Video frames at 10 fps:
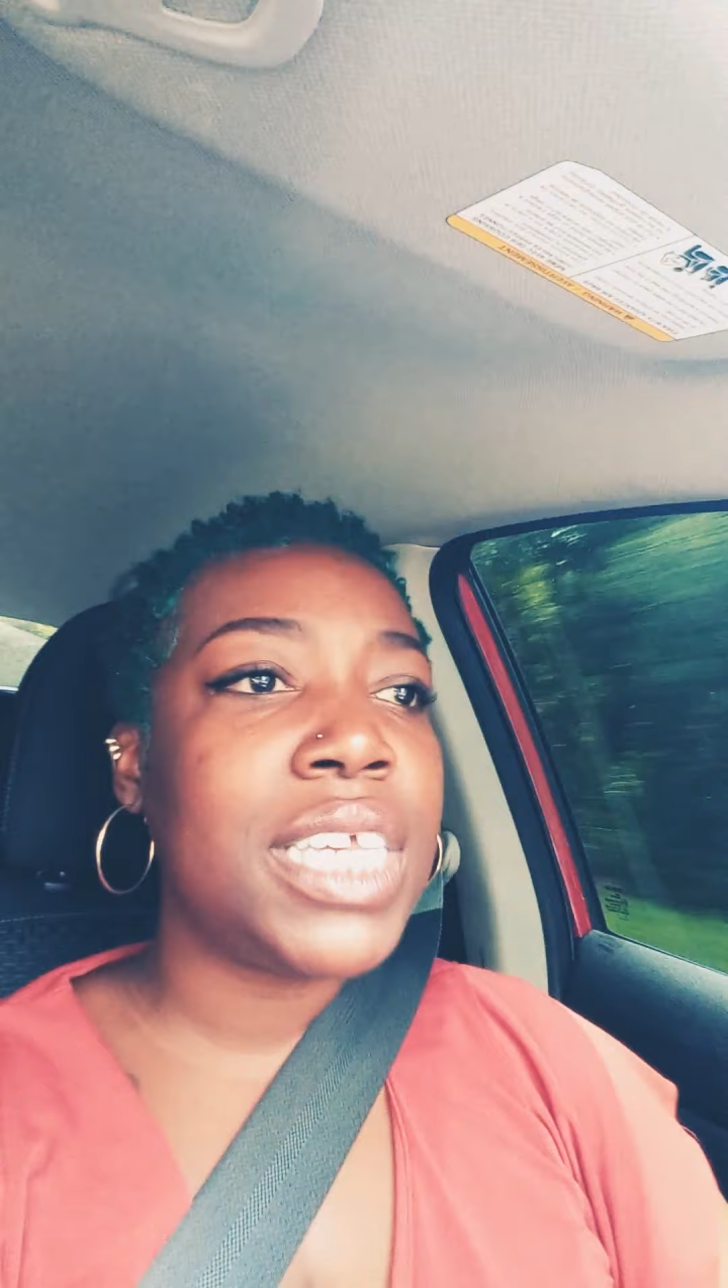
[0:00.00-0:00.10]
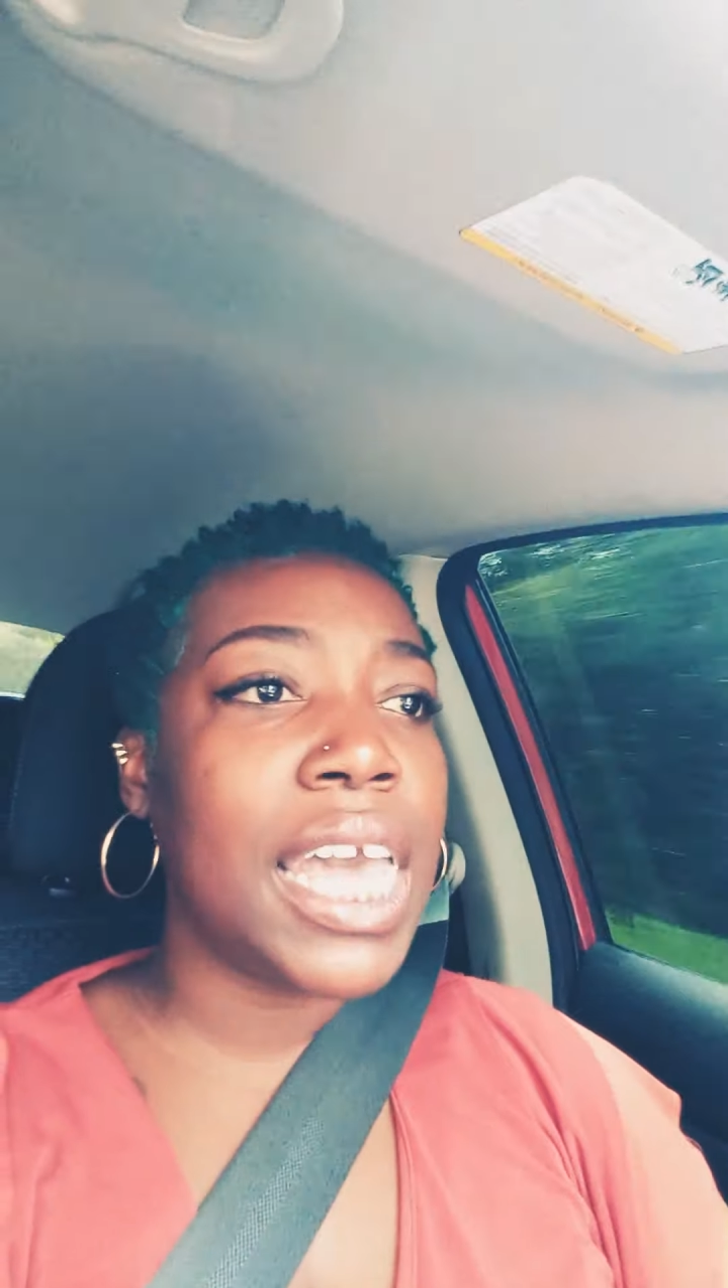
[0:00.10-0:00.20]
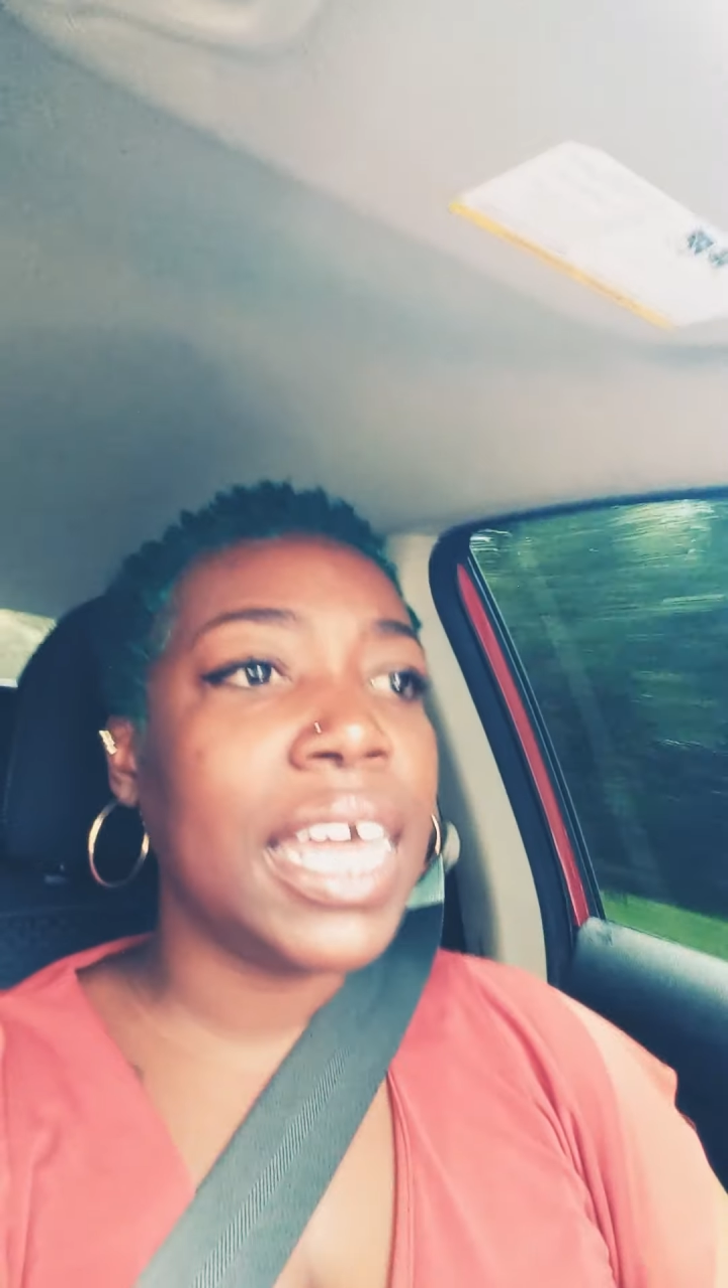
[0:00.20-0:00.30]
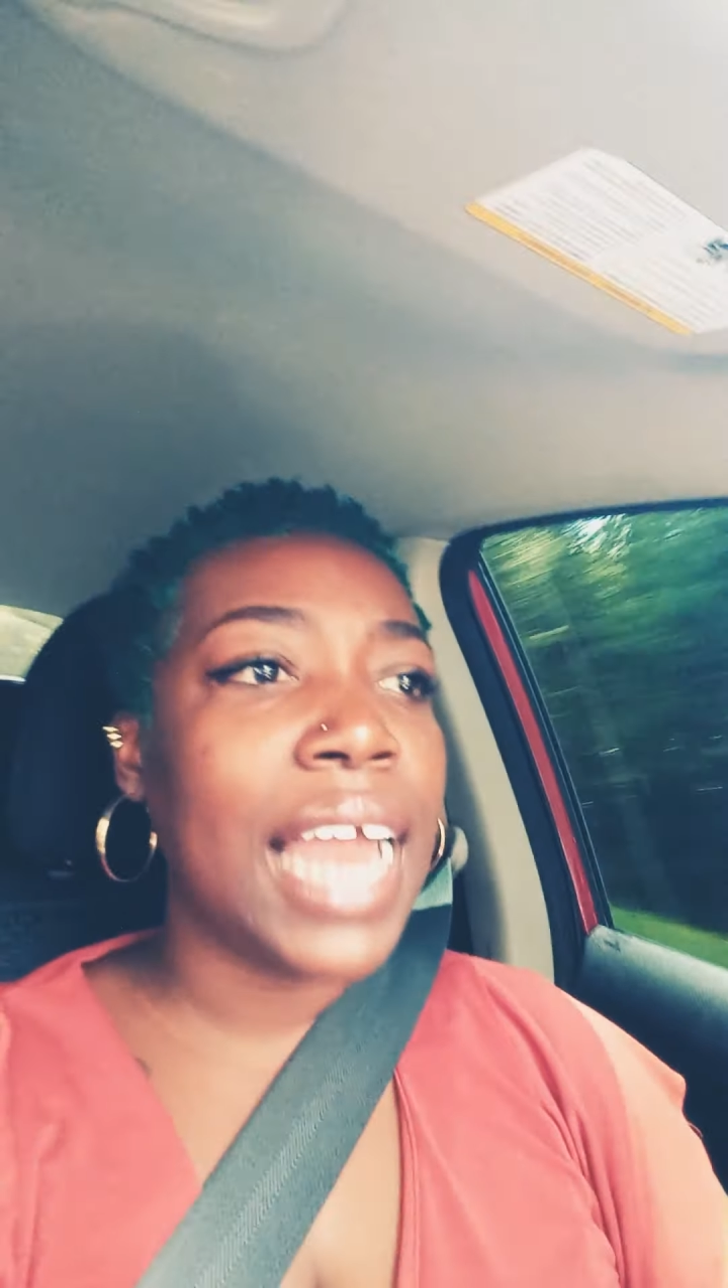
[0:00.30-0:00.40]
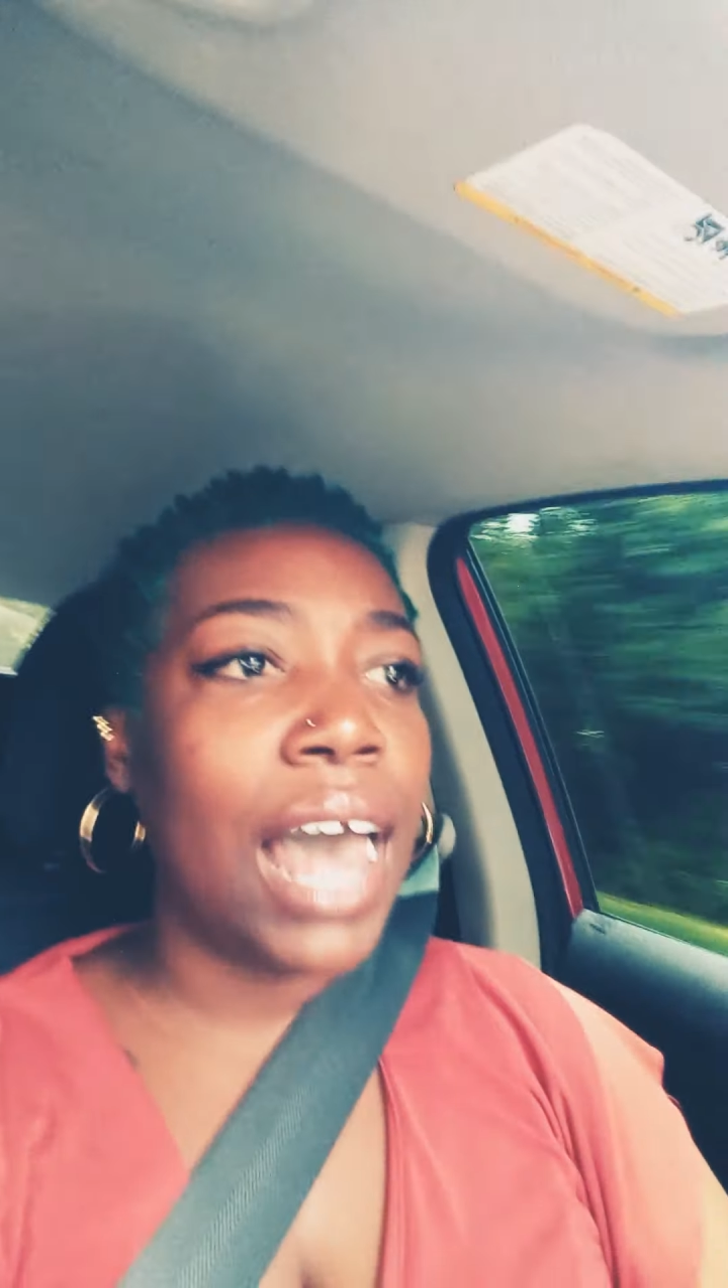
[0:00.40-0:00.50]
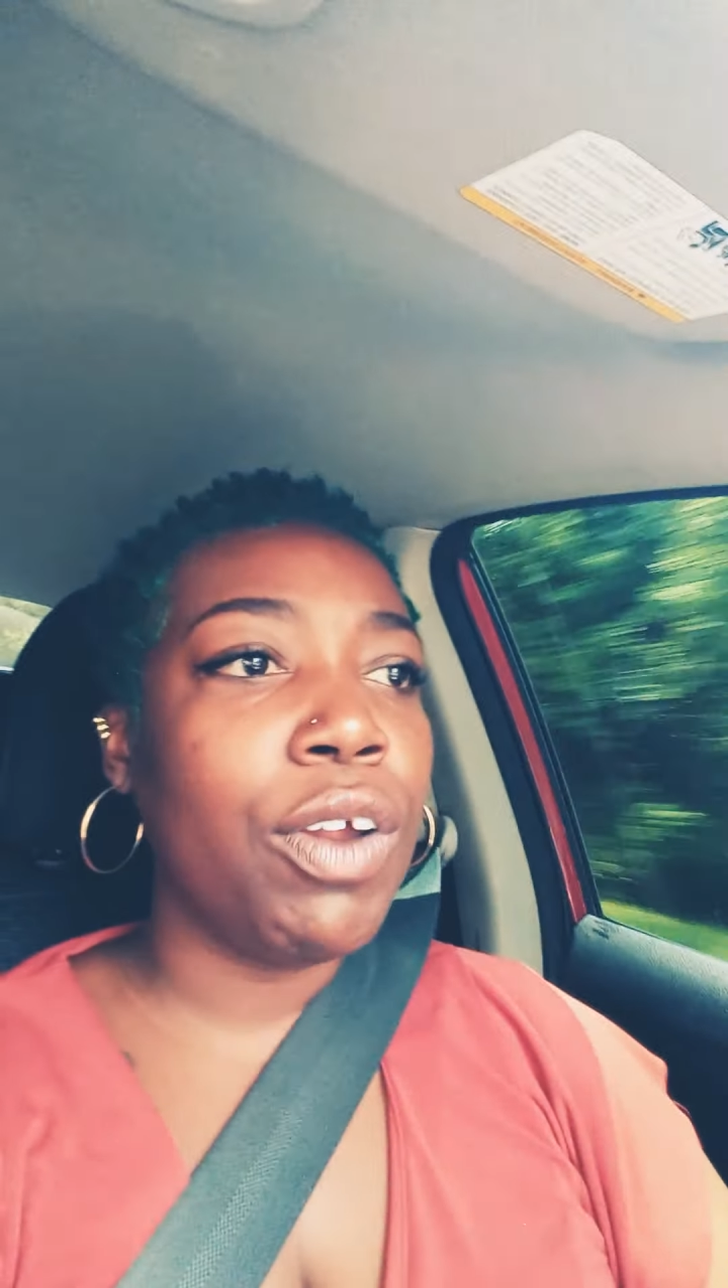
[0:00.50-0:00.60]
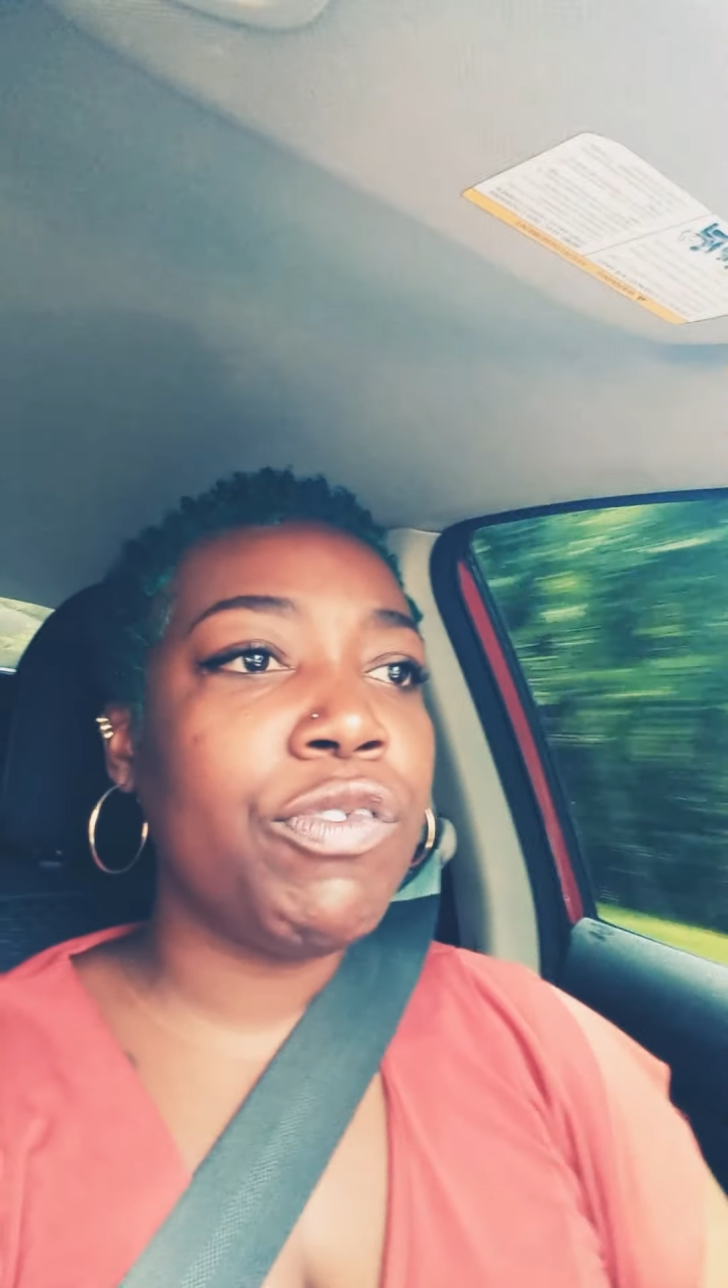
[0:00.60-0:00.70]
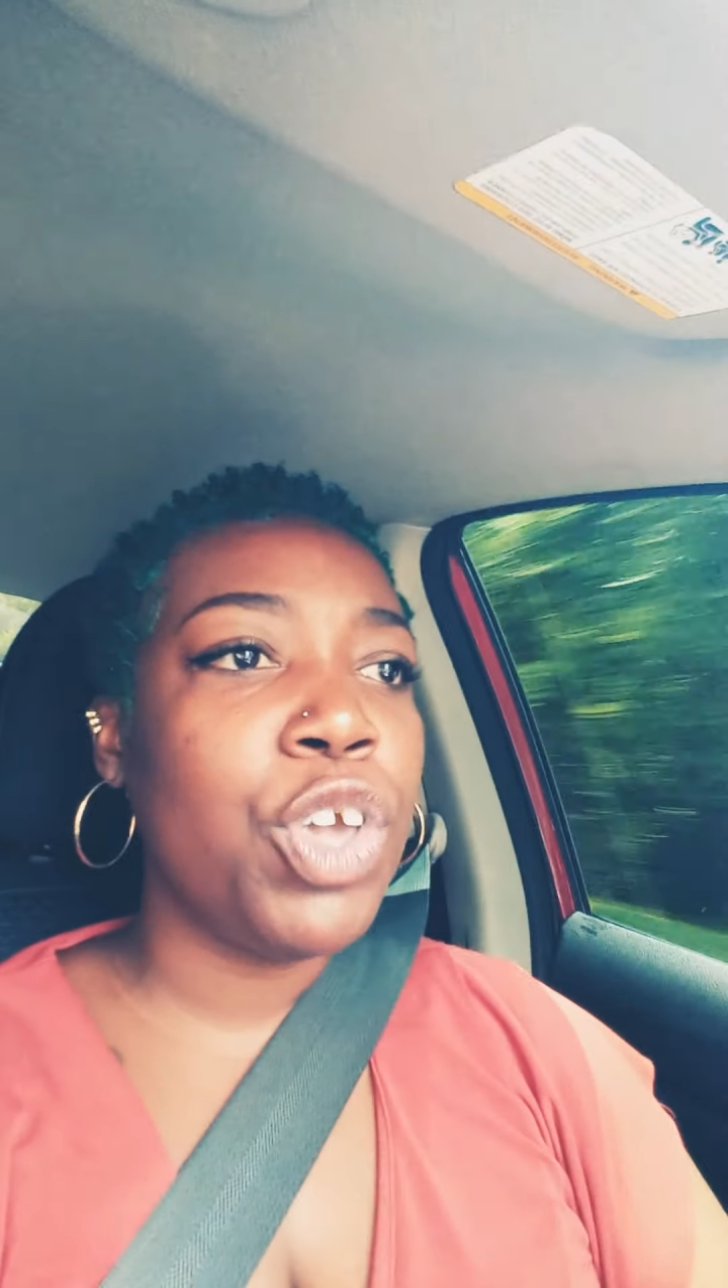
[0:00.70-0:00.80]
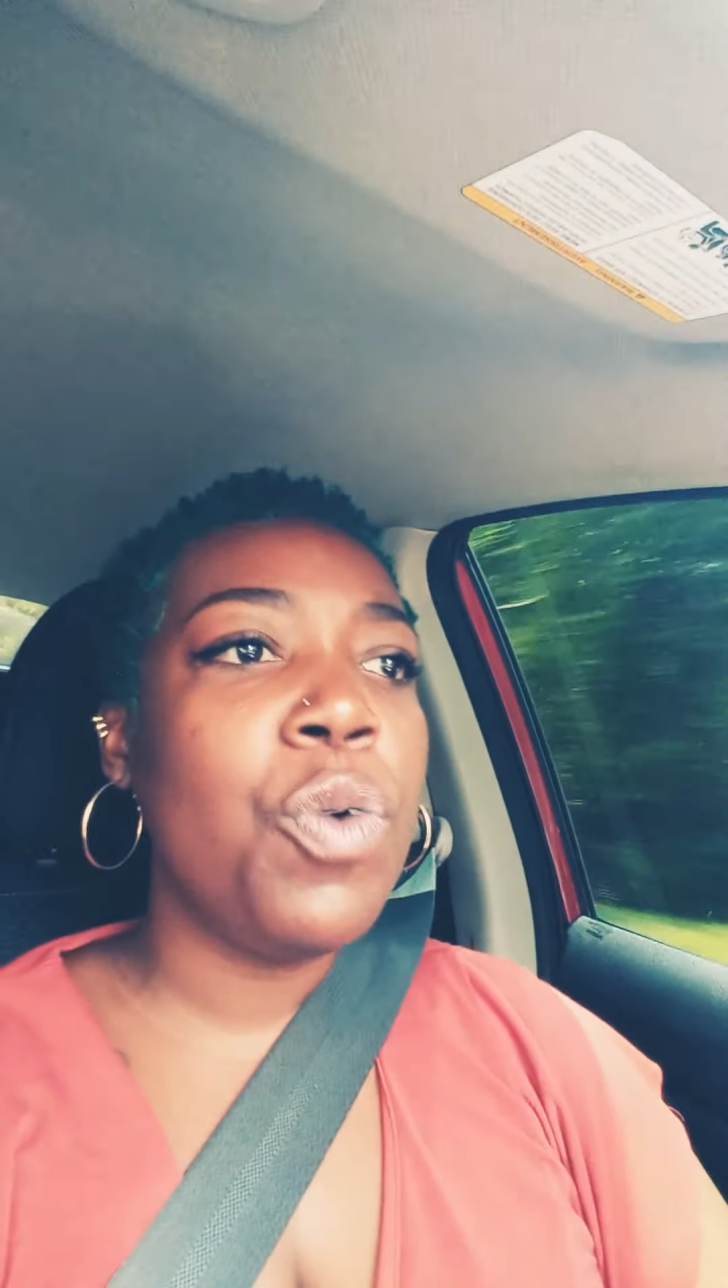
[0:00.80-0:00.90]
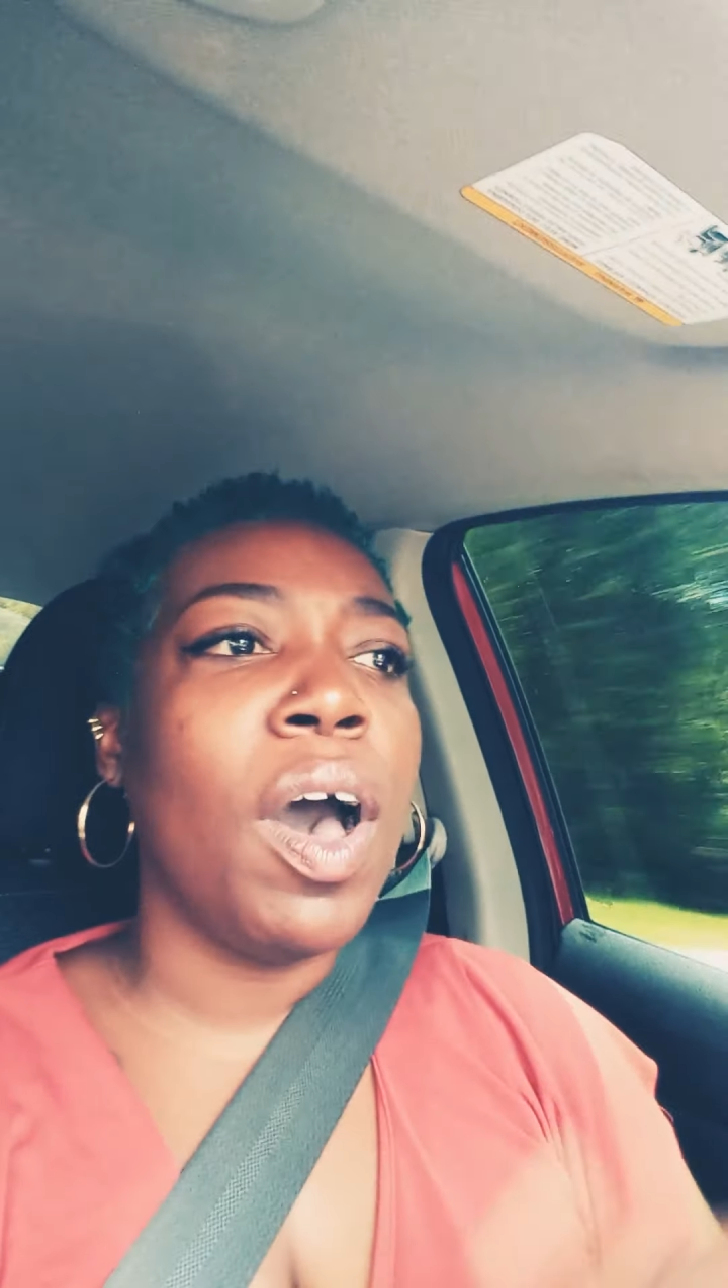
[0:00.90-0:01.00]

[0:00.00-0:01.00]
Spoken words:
taken out of you.